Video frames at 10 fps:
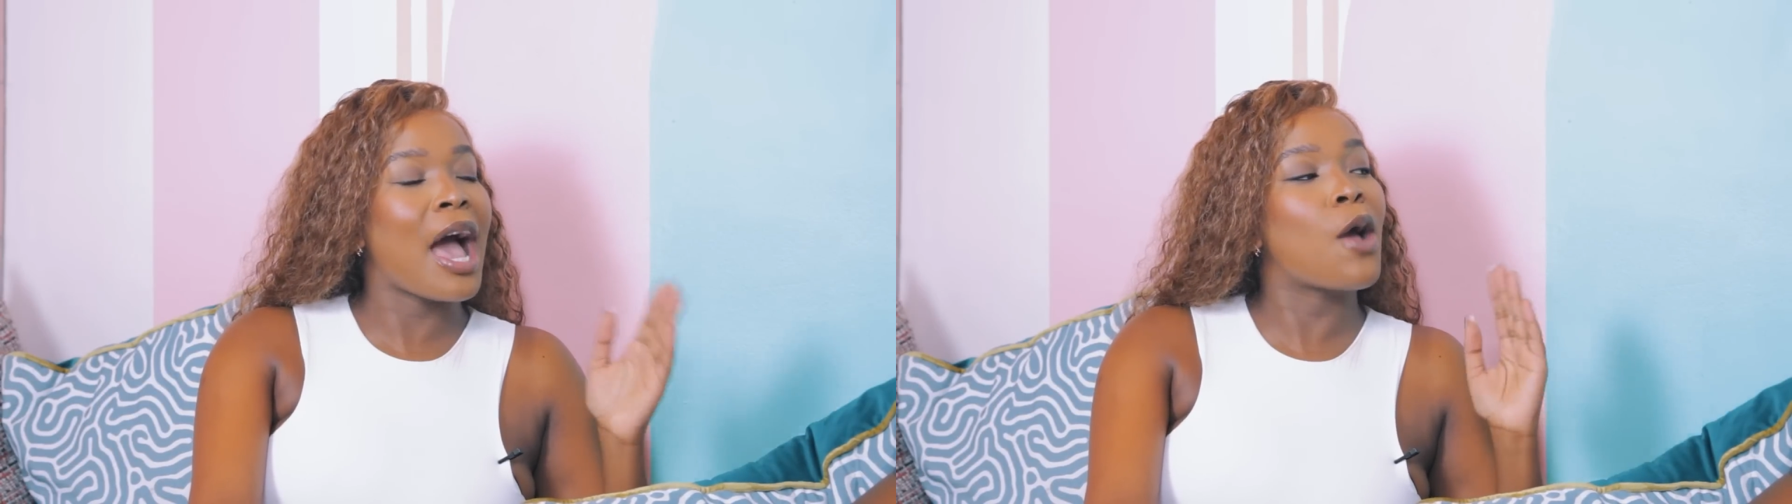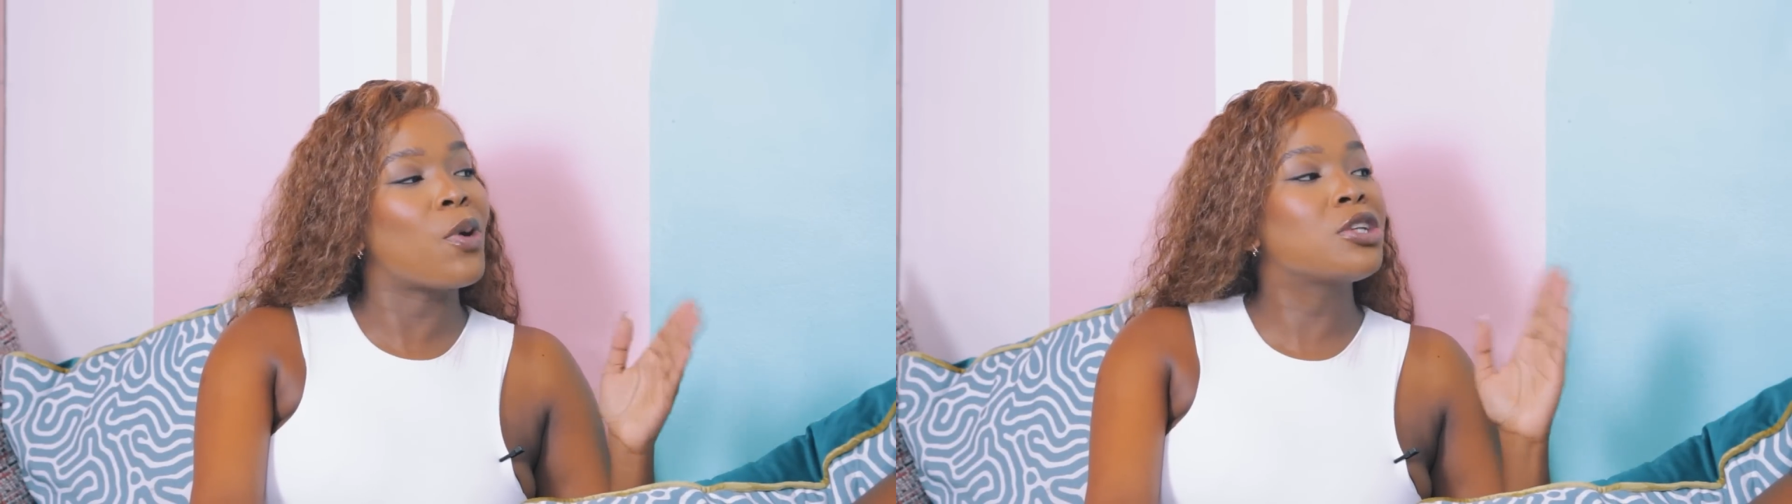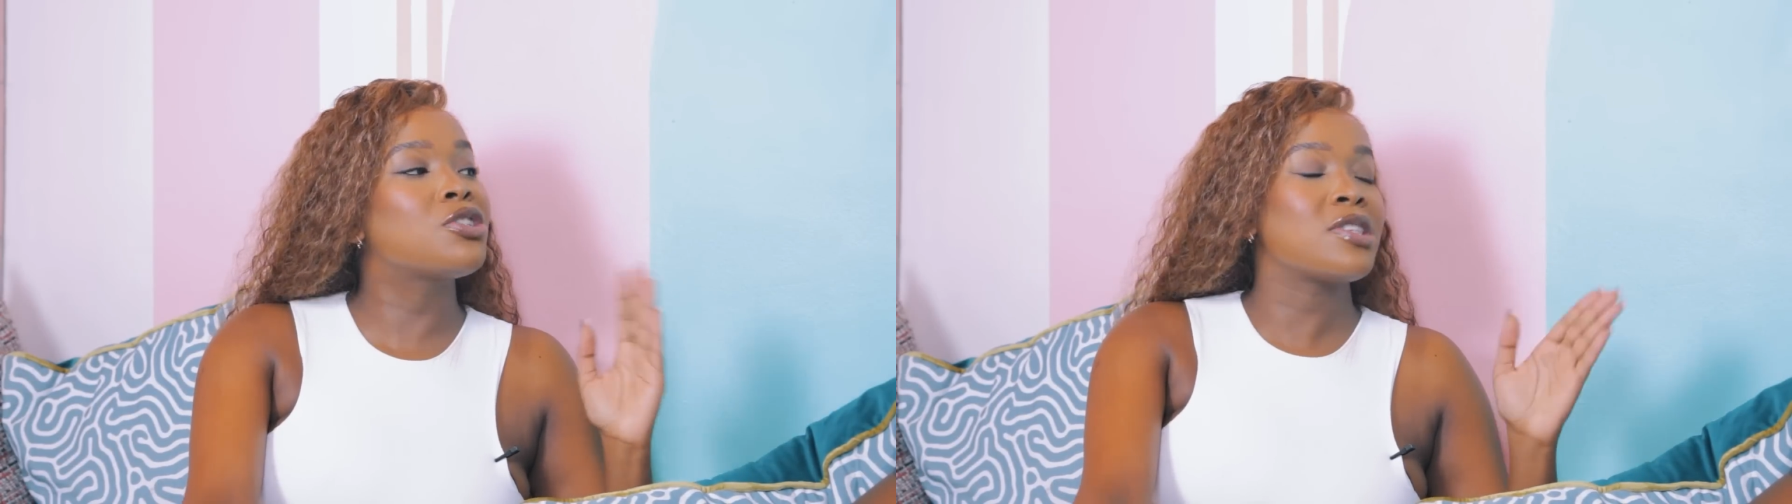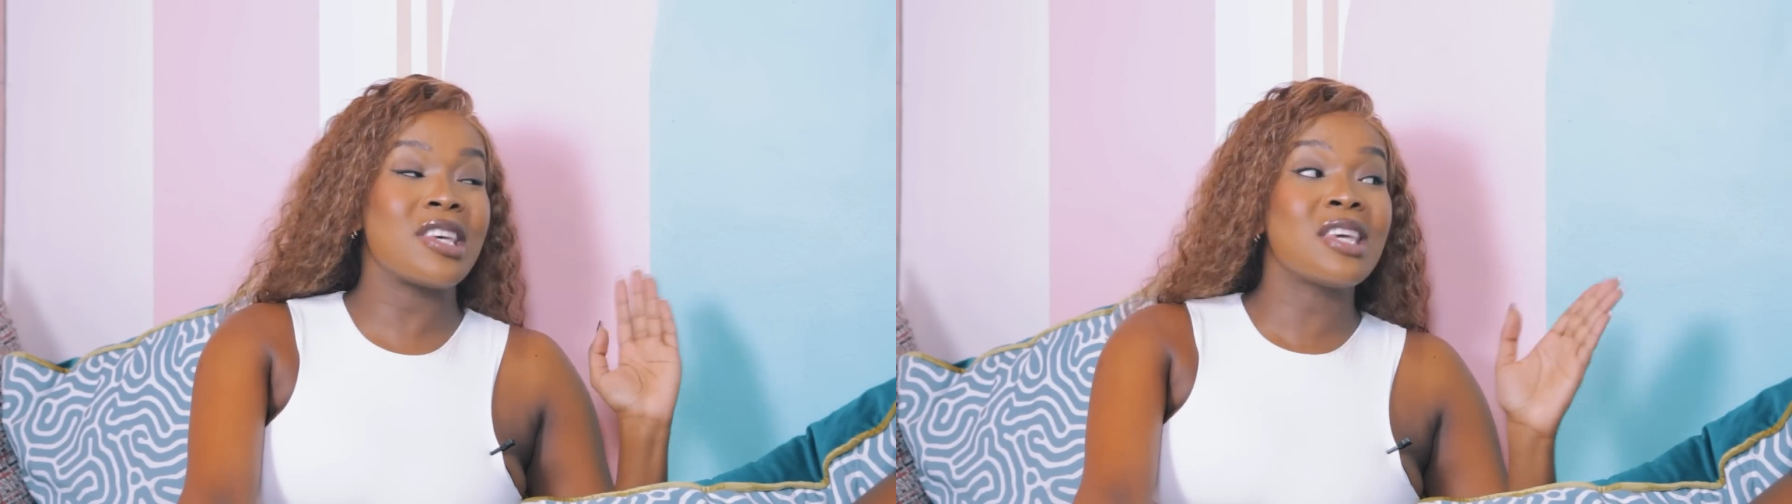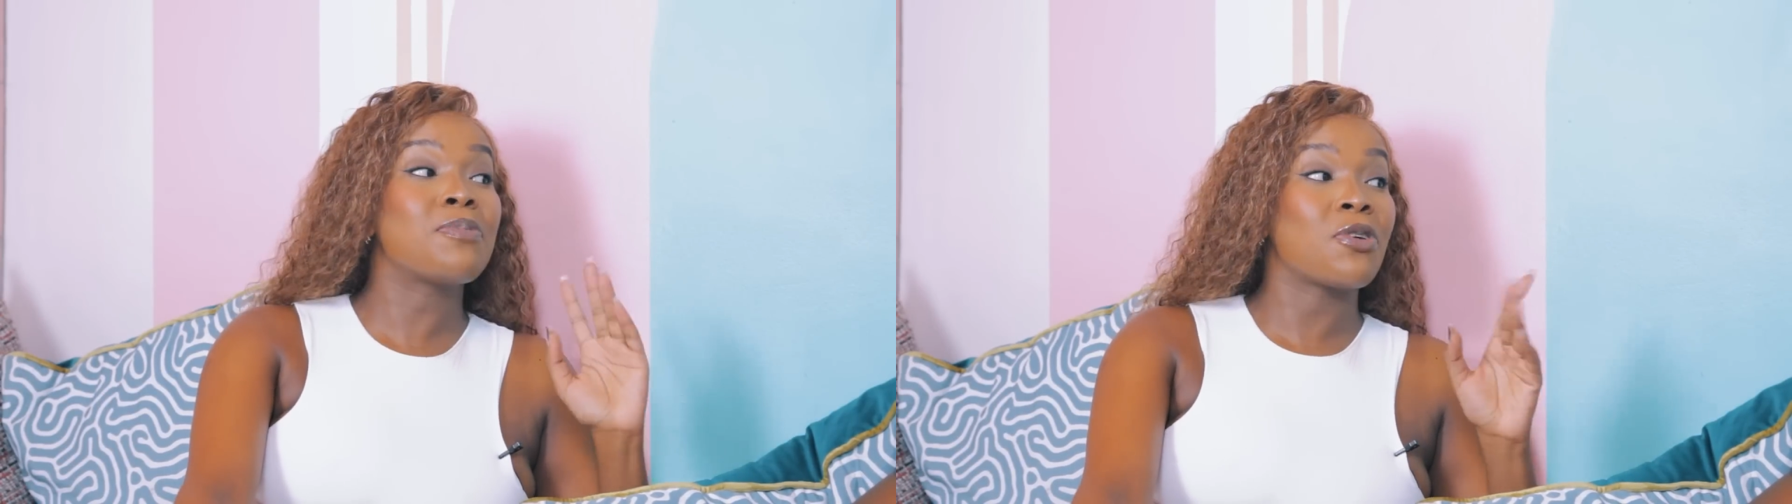I want you to
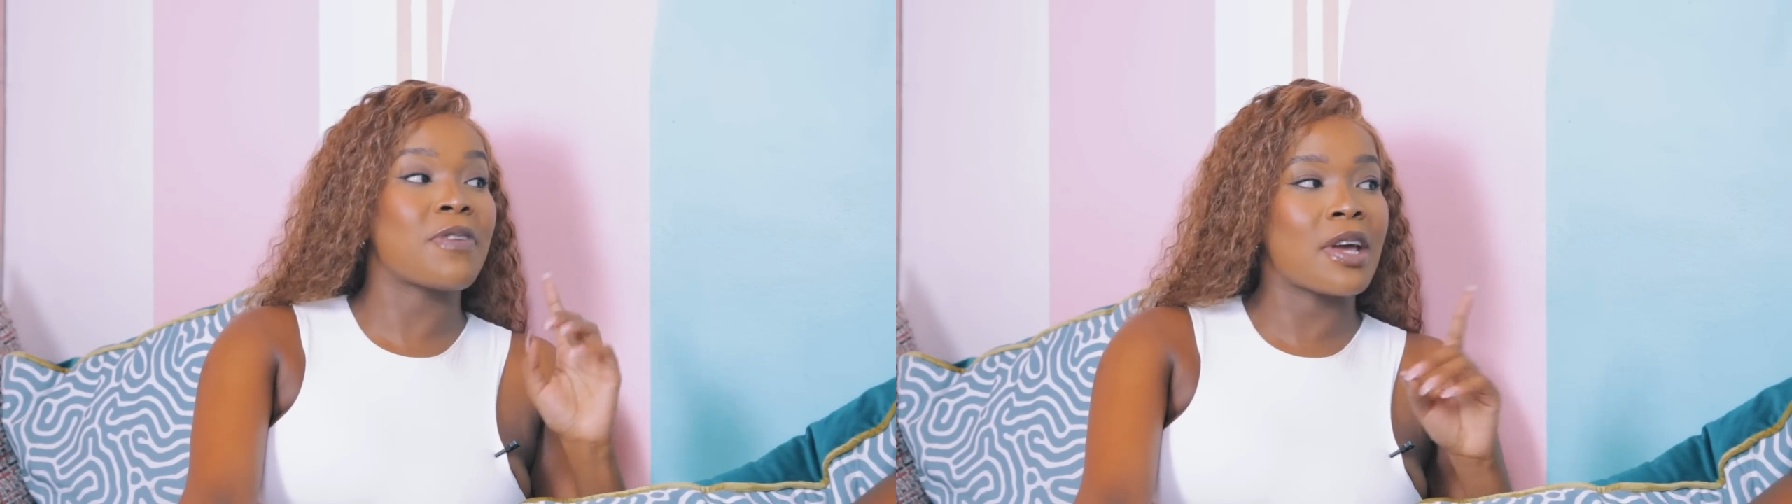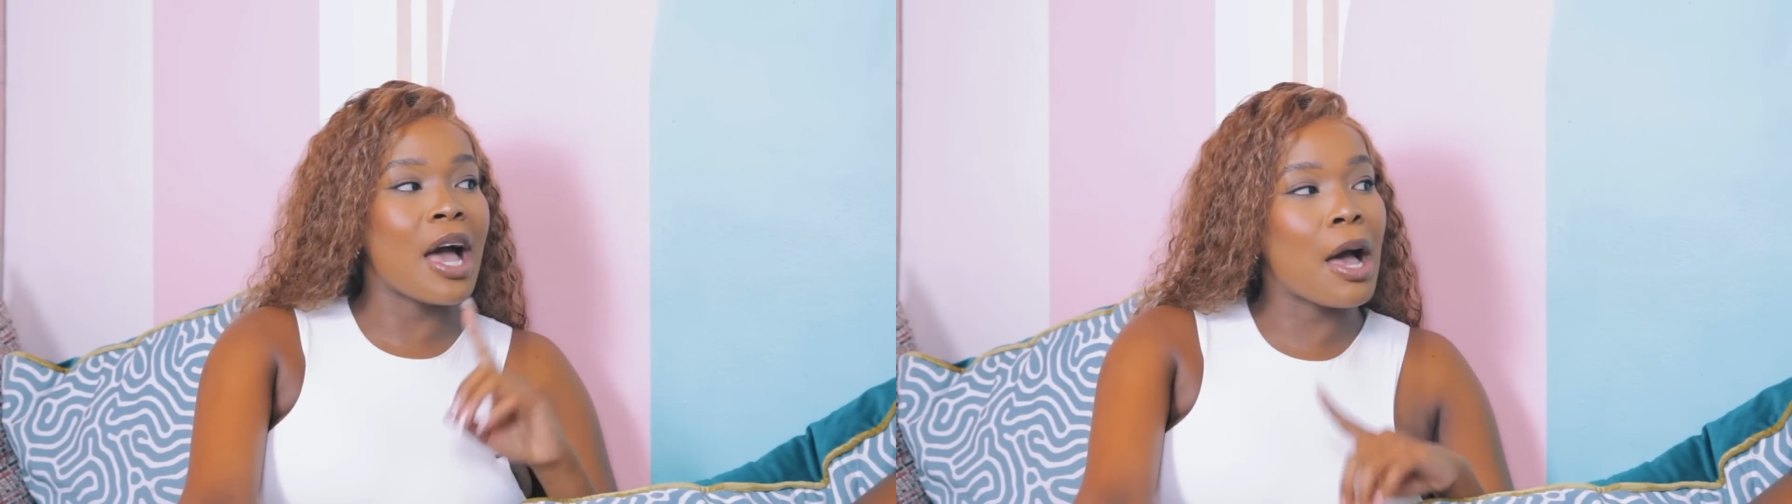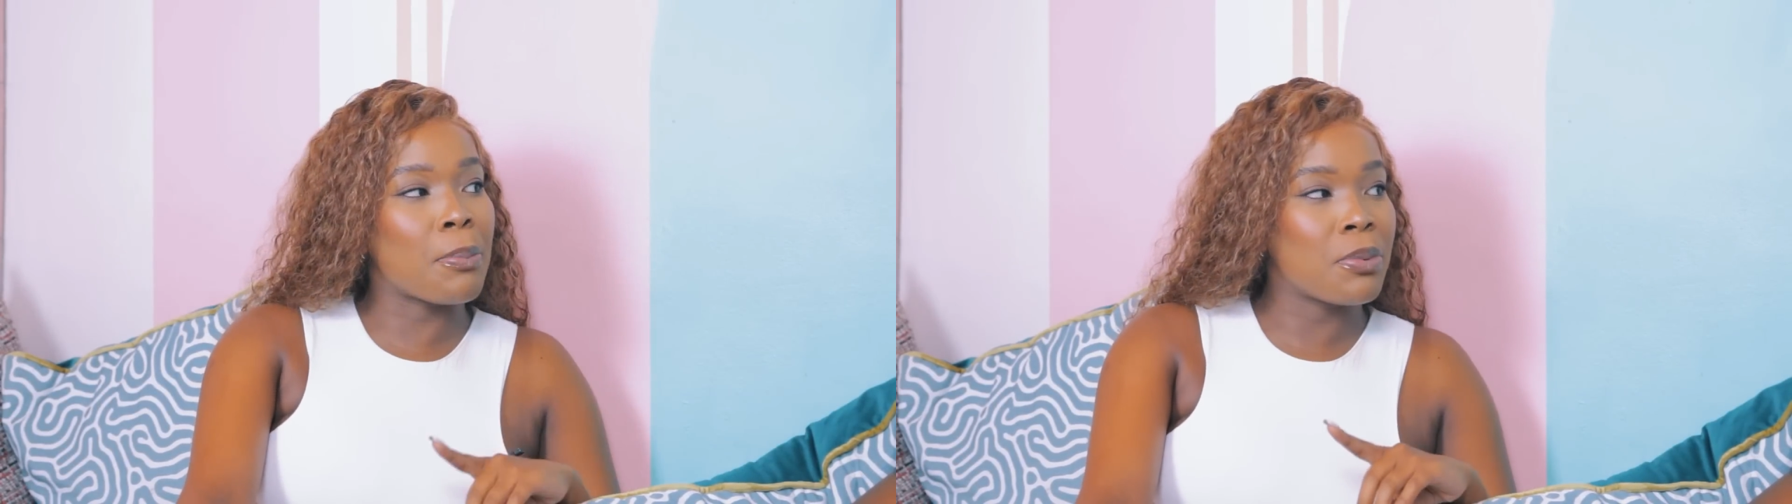keep your finger up.